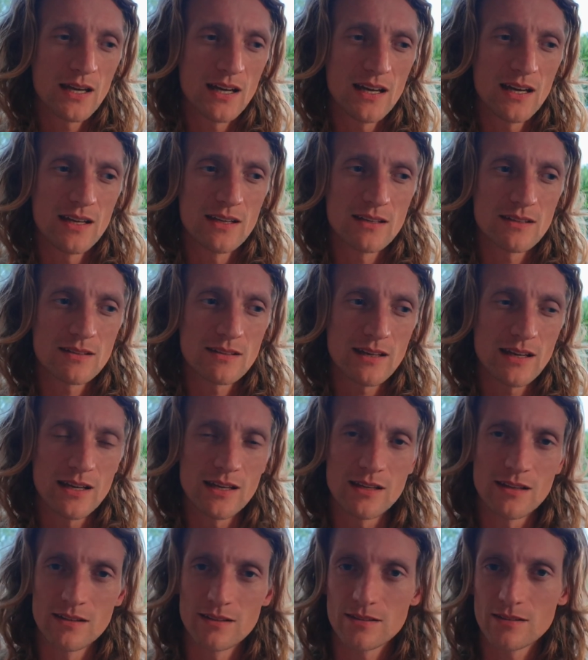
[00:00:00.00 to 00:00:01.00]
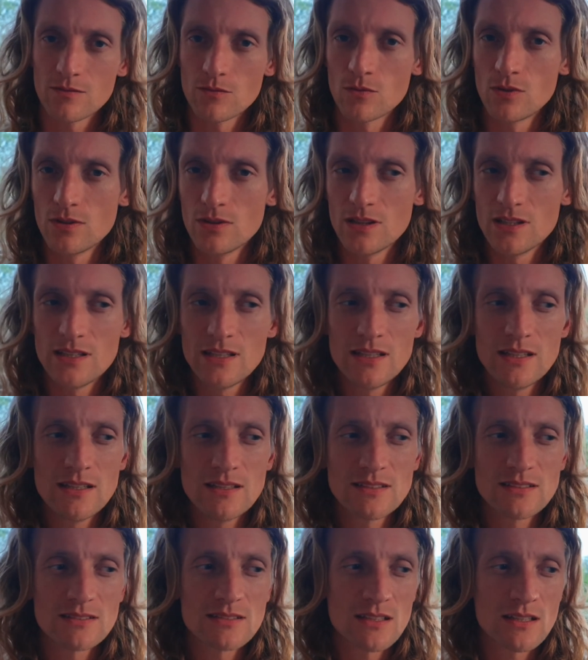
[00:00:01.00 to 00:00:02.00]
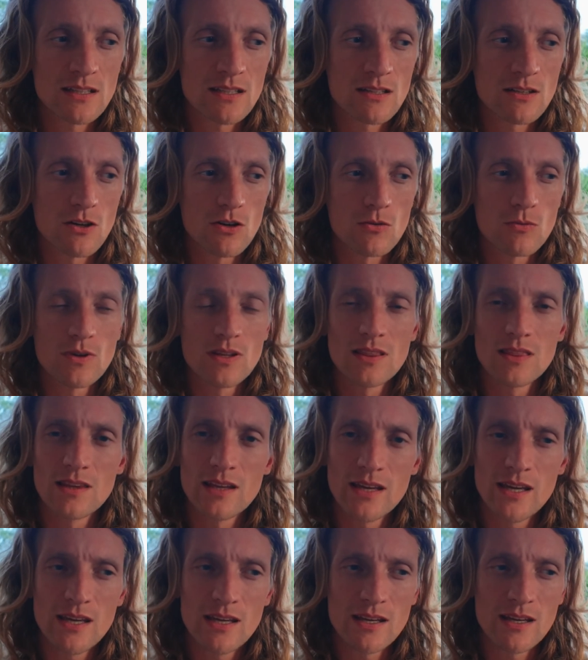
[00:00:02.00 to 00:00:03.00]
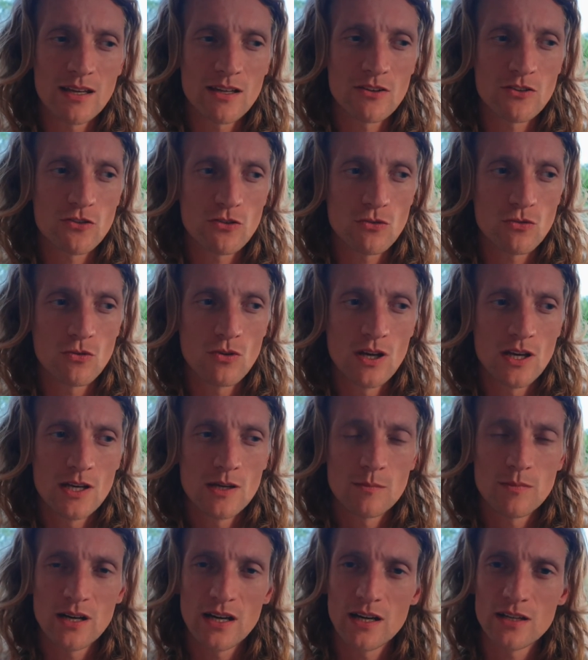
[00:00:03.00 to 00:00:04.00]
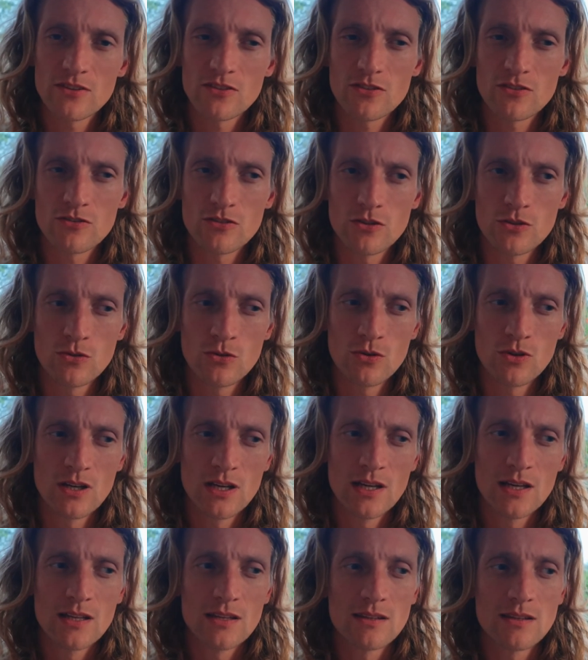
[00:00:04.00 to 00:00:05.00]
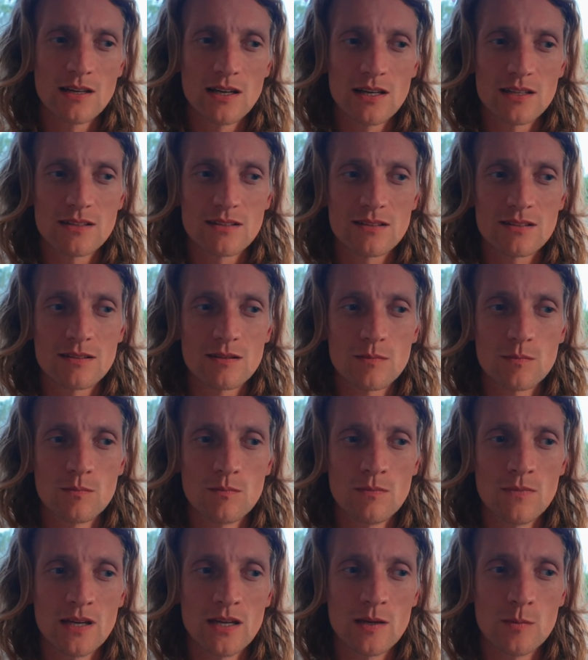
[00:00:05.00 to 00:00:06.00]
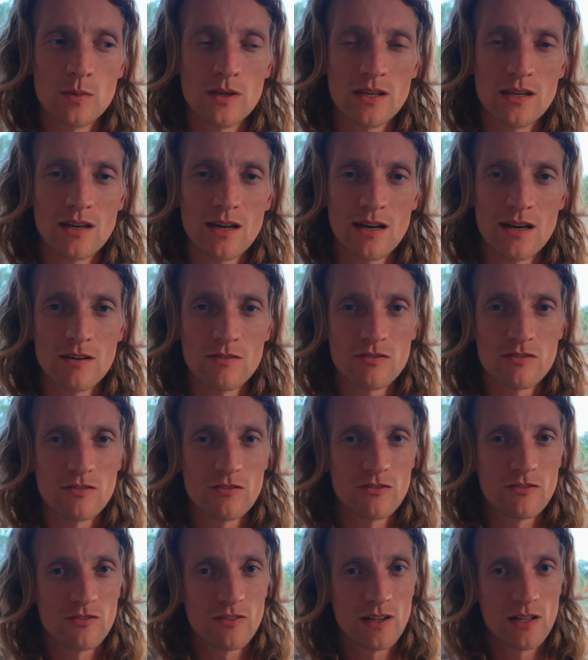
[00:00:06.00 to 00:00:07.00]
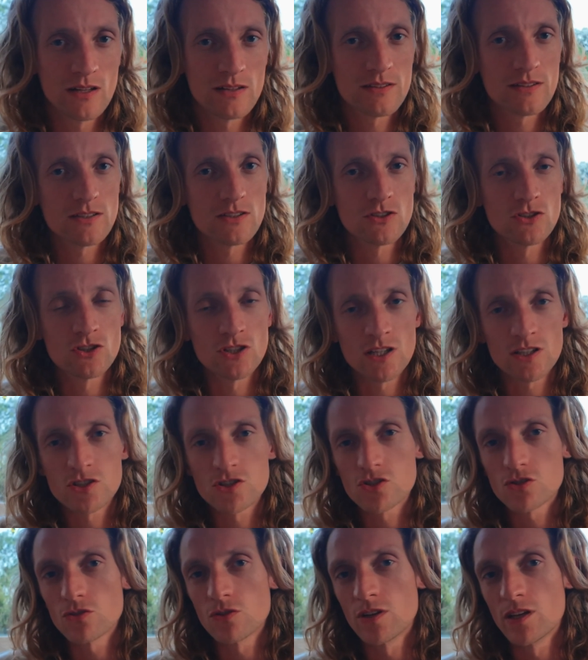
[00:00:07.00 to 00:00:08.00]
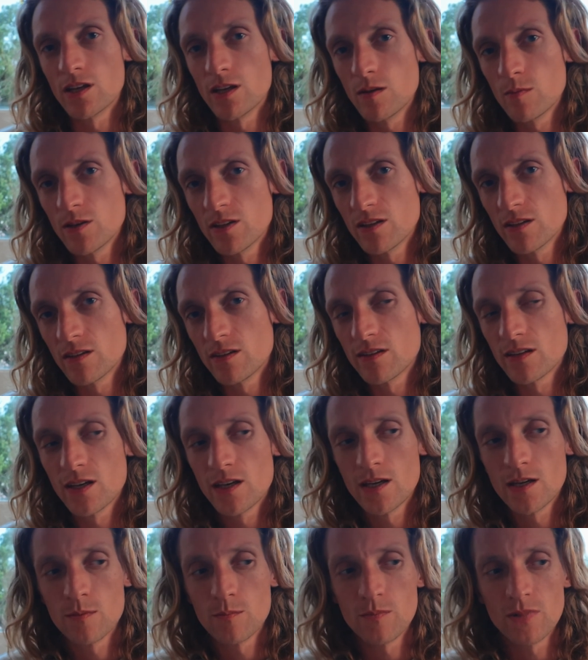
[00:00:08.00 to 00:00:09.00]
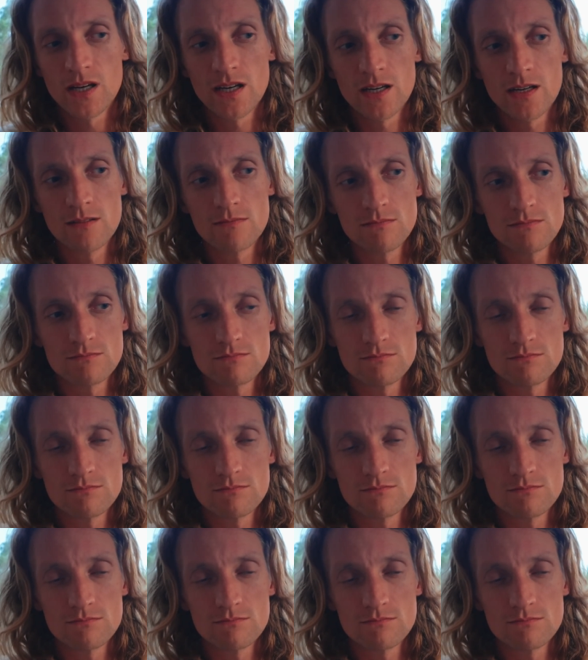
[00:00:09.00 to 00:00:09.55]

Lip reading: and releasing or relating to parts of you that maybe have felt judged or inhibited by